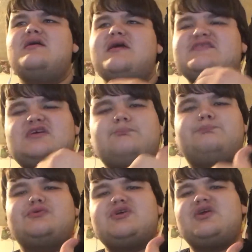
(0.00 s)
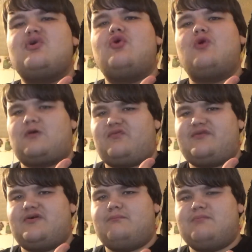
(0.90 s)
It's a brilliant horror
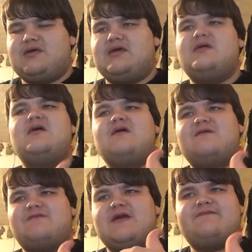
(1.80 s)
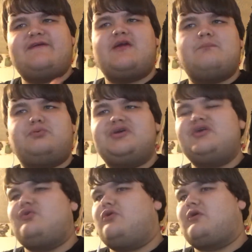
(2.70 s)
film, man. Very, very
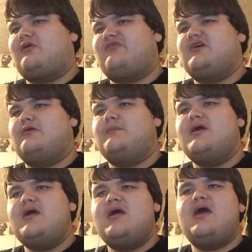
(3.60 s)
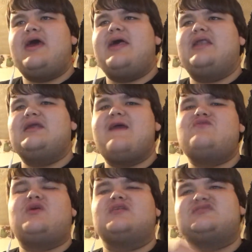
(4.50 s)
brilliant horror film. And
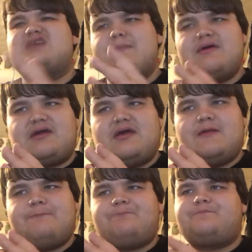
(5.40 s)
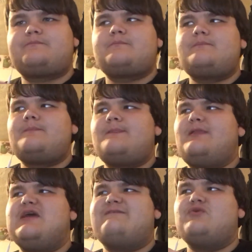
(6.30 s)
if you can stomach it,
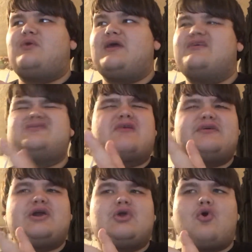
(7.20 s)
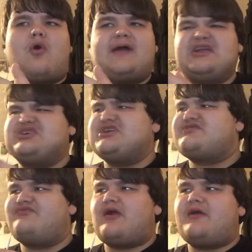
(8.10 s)
it's not really gory, it's
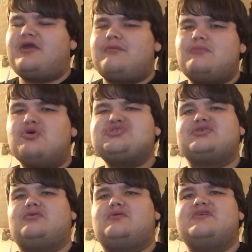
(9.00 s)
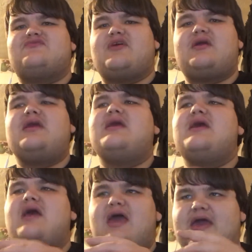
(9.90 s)
just very emotional. It's very
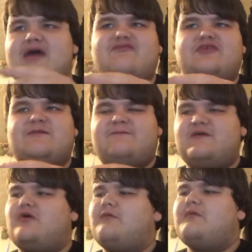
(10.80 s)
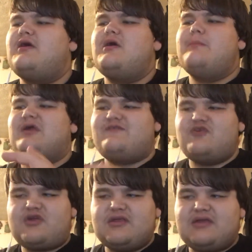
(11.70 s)
heavy film. But if
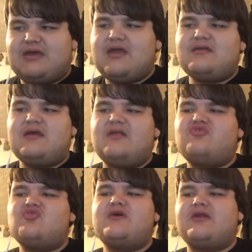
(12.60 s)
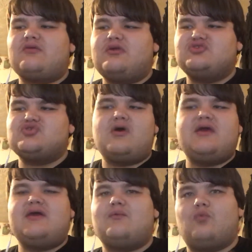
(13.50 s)
you can get into it and enjoy
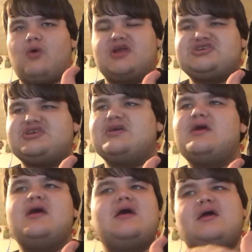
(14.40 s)
it and watch it,